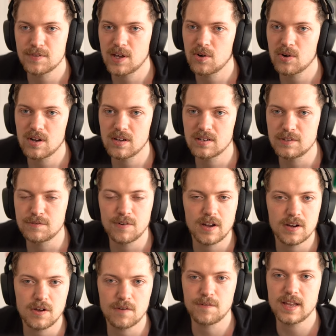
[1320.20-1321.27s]
now a
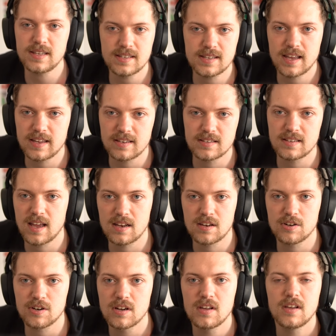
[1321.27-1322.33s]
defined authenticated
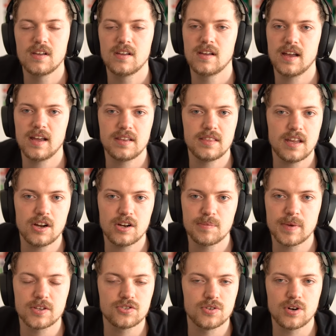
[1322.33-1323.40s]
handler, and there it
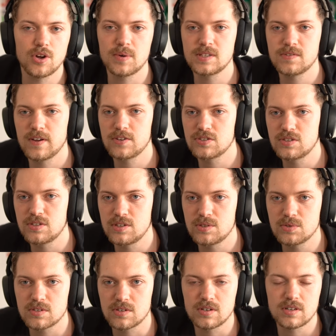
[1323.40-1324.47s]
makes sure it always fetches the
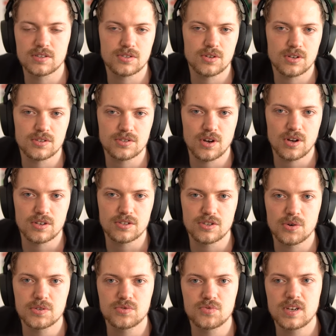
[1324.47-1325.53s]
user, and so on and so on.
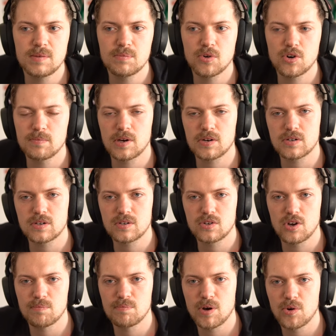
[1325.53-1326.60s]
So it's really more about
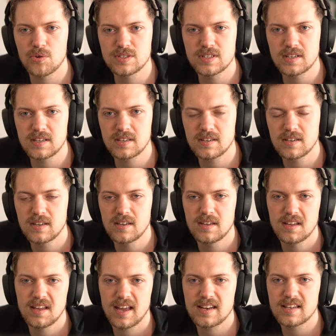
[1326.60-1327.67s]
composing,
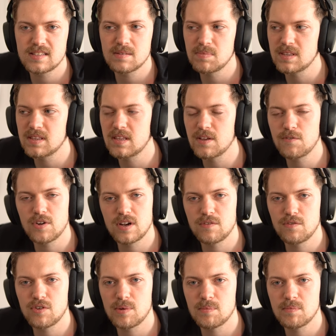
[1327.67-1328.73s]
and it's a bit different
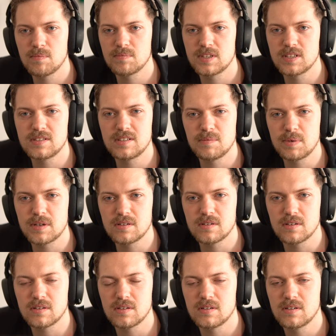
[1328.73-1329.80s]
from the
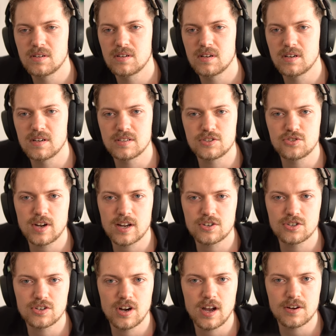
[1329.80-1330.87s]
typical
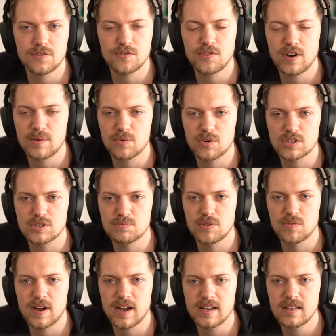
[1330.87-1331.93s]
structure other frameworks
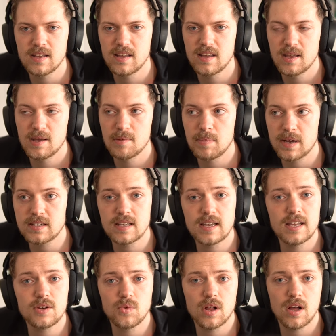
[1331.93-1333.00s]
provide, but
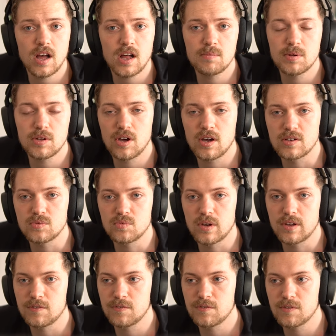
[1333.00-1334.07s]
it will help a lot
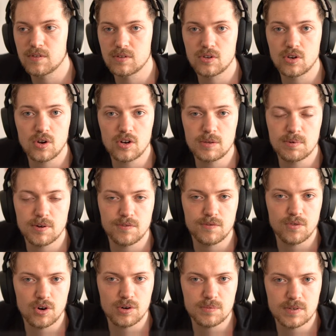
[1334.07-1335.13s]
with not only
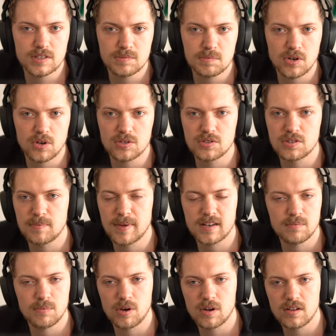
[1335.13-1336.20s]
performance, but also the
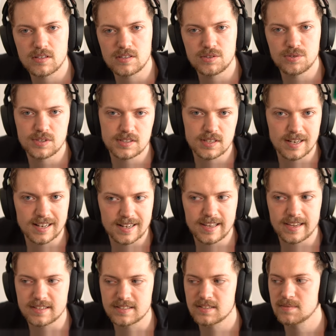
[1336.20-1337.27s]
mental model as soon as it
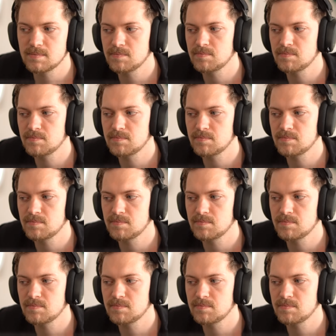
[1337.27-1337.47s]
clicks.